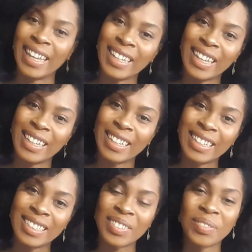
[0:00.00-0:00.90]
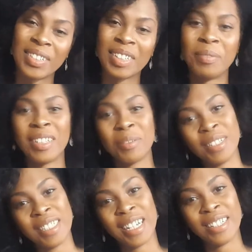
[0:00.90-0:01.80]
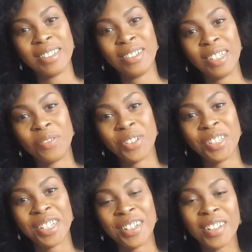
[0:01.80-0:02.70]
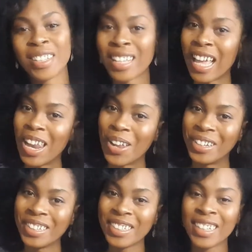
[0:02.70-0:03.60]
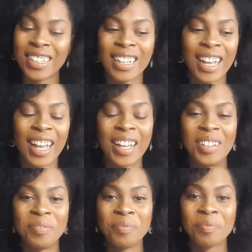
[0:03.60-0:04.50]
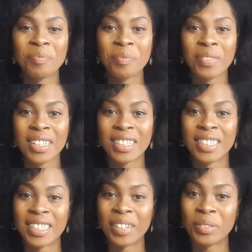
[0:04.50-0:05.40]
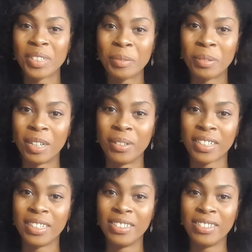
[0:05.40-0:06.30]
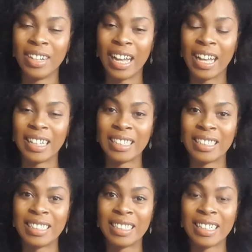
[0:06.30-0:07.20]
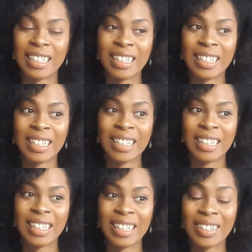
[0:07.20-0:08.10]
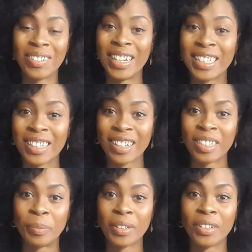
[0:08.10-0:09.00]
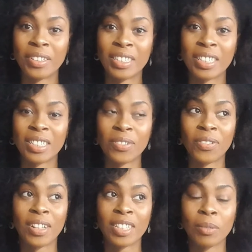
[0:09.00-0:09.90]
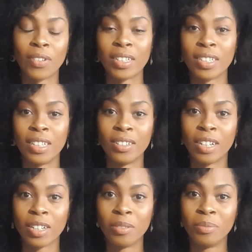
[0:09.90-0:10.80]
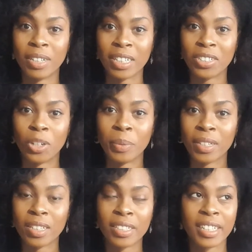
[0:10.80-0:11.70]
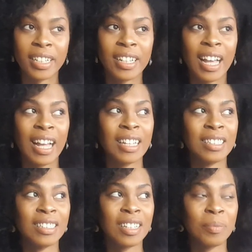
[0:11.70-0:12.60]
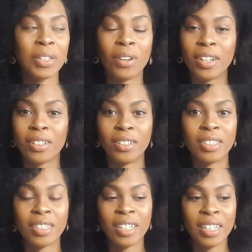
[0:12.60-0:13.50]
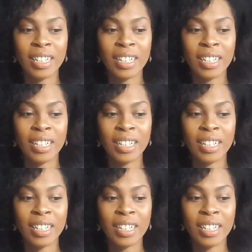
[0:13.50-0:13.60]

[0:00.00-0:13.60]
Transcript: Hey guys, welcome back to my channel and if you're new, hello. Um, so today I'm doing a Primark haul, and quite excited because this is the first time I've actually like gone like shopping this year and I've been quite good.